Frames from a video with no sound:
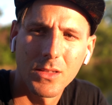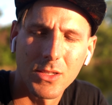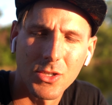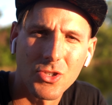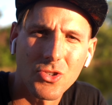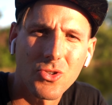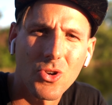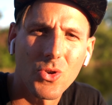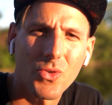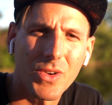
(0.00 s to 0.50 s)
the
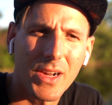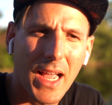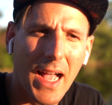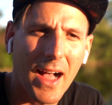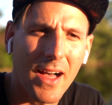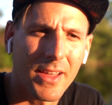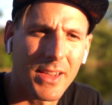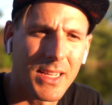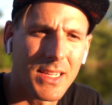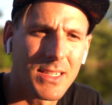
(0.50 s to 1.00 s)
true
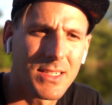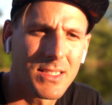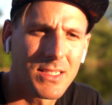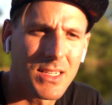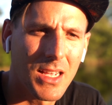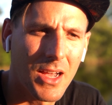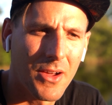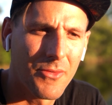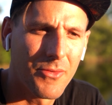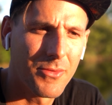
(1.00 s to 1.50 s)
realities
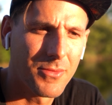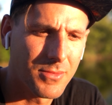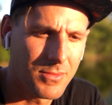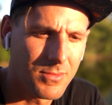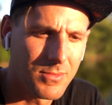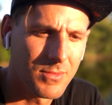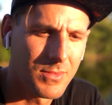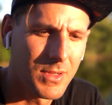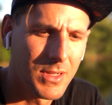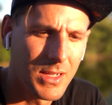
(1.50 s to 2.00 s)
of
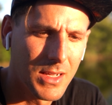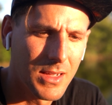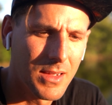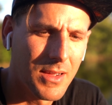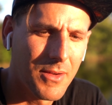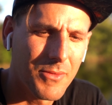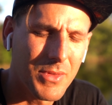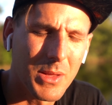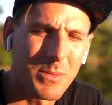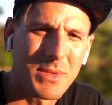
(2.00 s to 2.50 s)

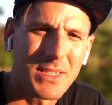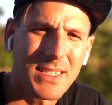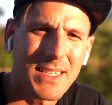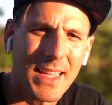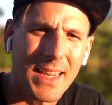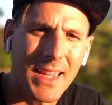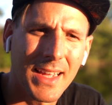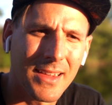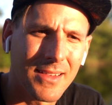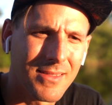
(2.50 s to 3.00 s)
them
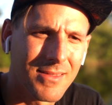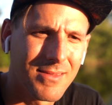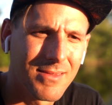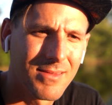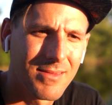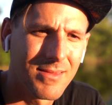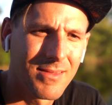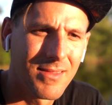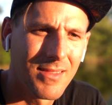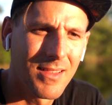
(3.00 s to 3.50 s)
sitting
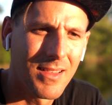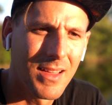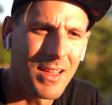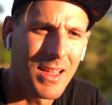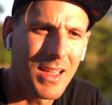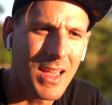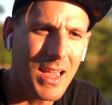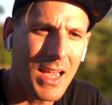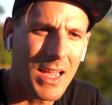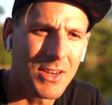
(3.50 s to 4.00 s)

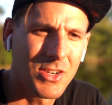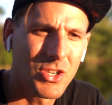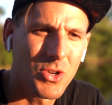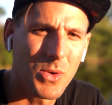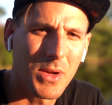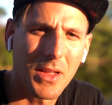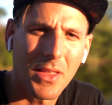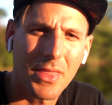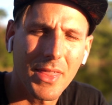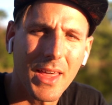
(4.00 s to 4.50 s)
and
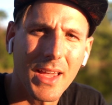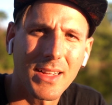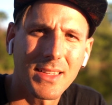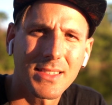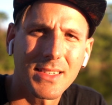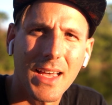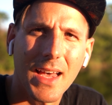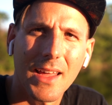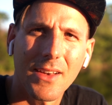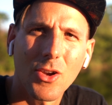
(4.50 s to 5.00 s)
doing
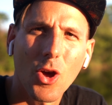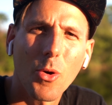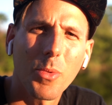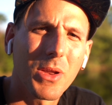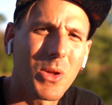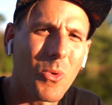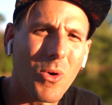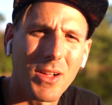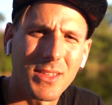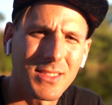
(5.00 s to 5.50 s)
things that
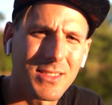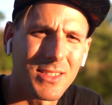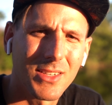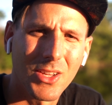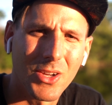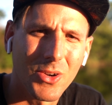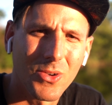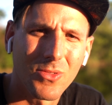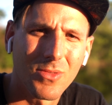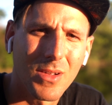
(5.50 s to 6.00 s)
nobody wants to
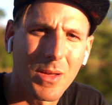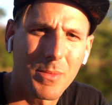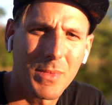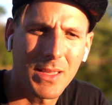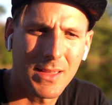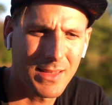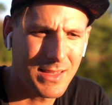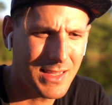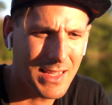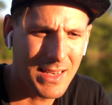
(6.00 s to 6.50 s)
do. I
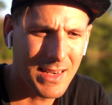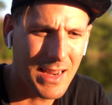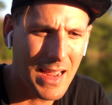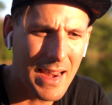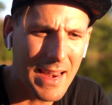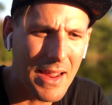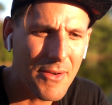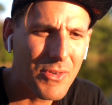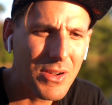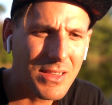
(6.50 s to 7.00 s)
mean,
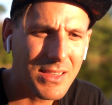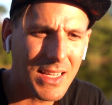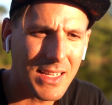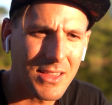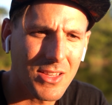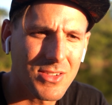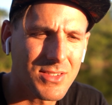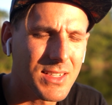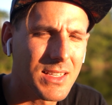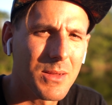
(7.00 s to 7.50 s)
in everything
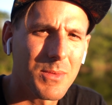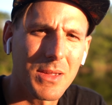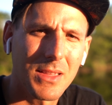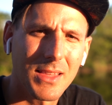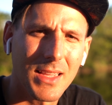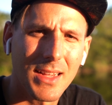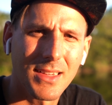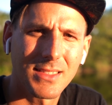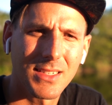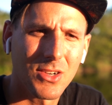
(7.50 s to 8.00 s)
there's going to be
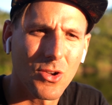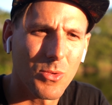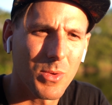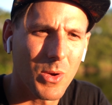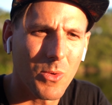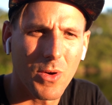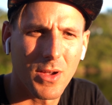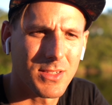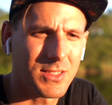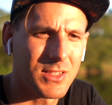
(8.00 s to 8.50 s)
things that
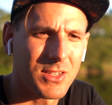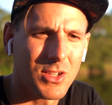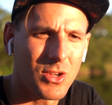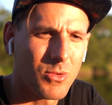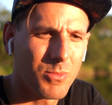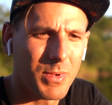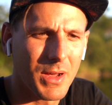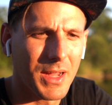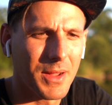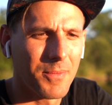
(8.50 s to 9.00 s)
nobody wants to
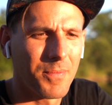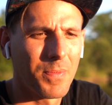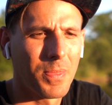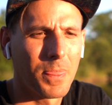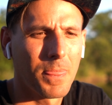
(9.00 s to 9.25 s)
do, but